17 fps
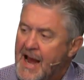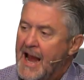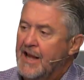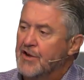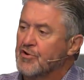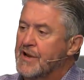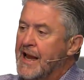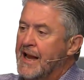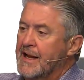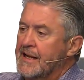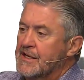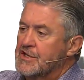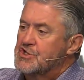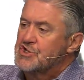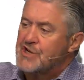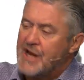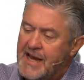and you can't get
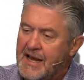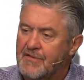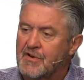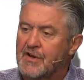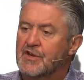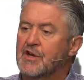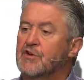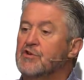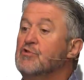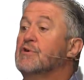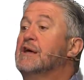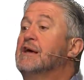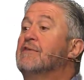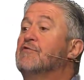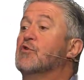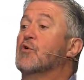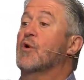saved until you
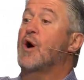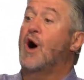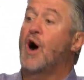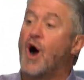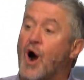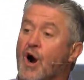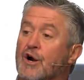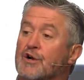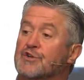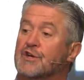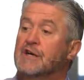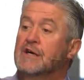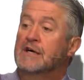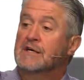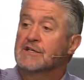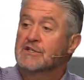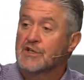give your heart
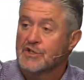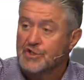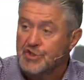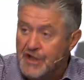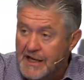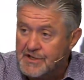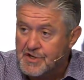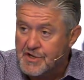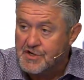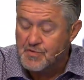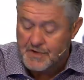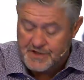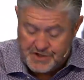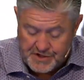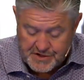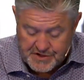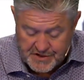to Jesus,
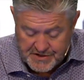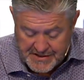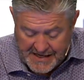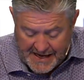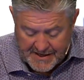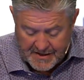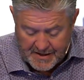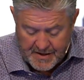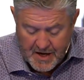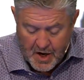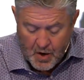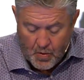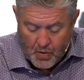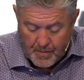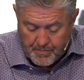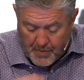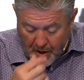which is exactly
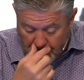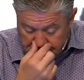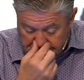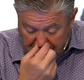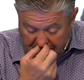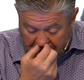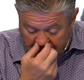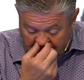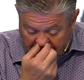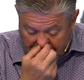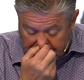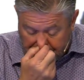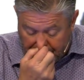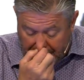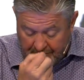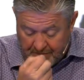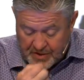what Paul said in these
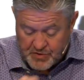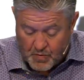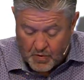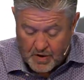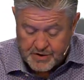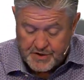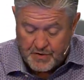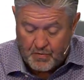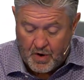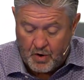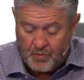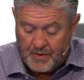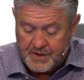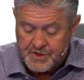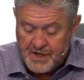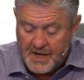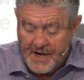famous words in
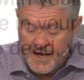Romans